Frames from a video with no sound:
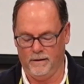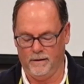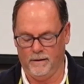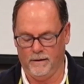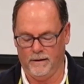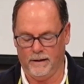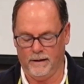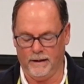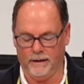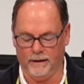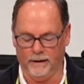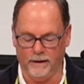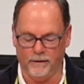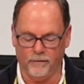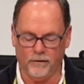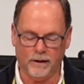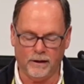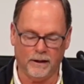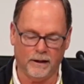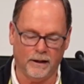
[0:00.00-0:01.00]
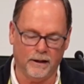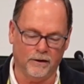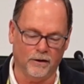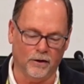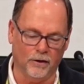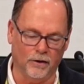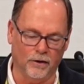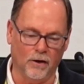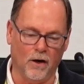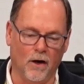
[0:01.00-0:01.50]
and living in the
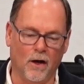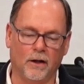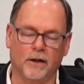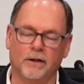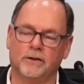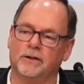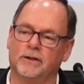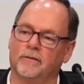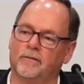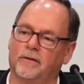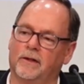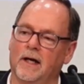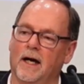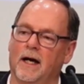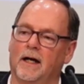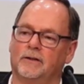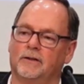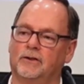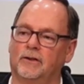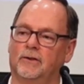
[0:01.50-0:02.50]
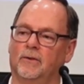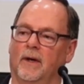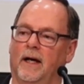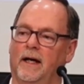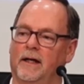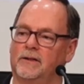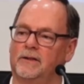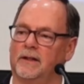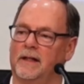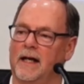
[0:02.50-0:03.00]
knowledge of God's
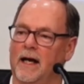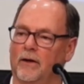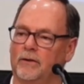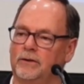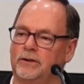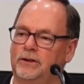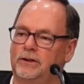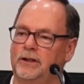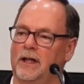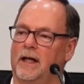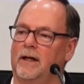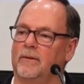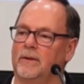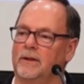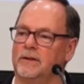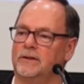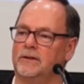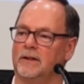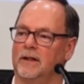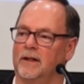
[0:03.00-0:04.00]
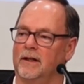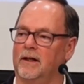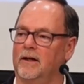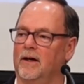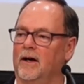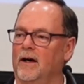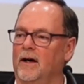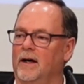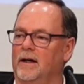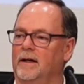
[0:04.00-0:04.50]
grace and how generous a
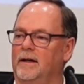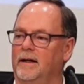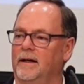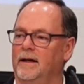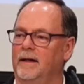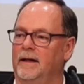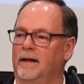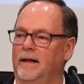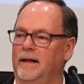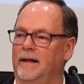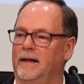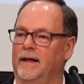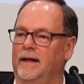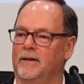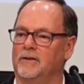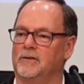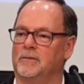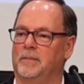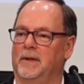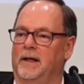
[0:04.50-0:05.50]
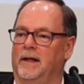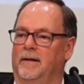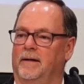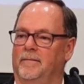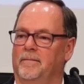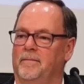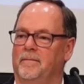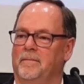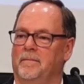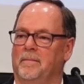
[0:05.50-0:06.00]
God He has been.
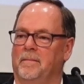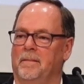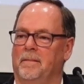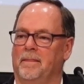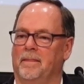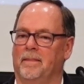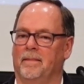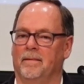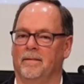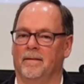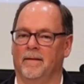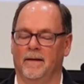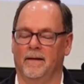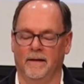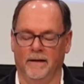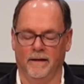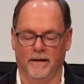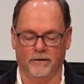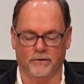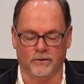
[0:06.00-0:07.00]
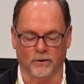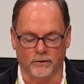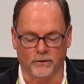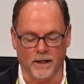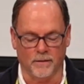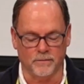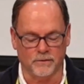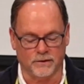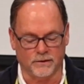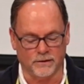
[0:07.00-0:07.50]
And
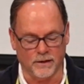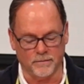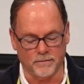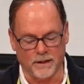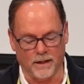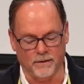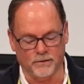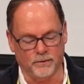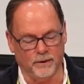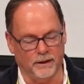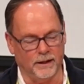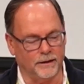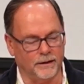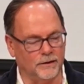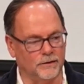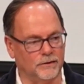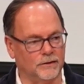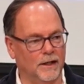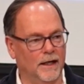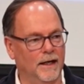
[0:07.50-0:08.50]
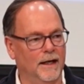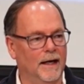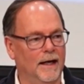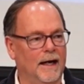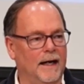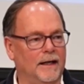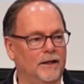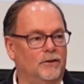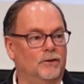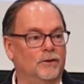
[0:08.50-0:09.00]
sometimes, sometimes we let this
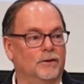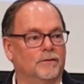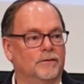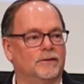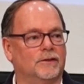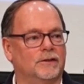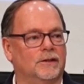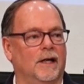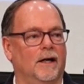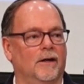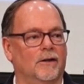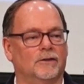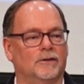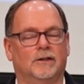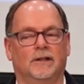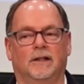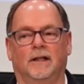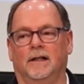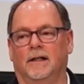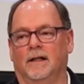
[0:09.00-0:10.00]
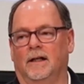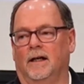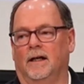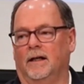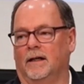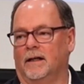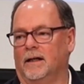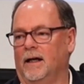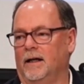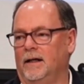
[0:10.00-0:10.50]
attitude of scarcity that I,
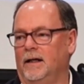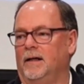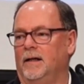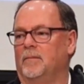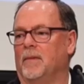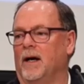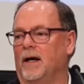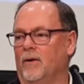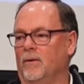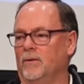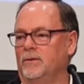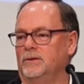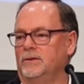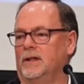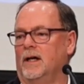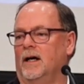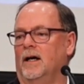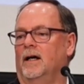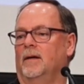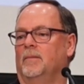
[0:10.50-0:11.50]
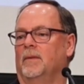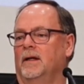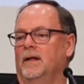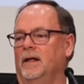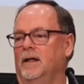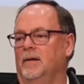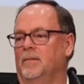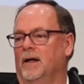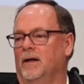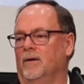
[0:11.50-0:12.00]
I need my own time, I
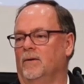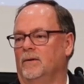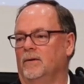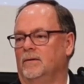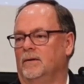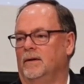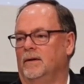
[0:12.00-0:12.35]
need my own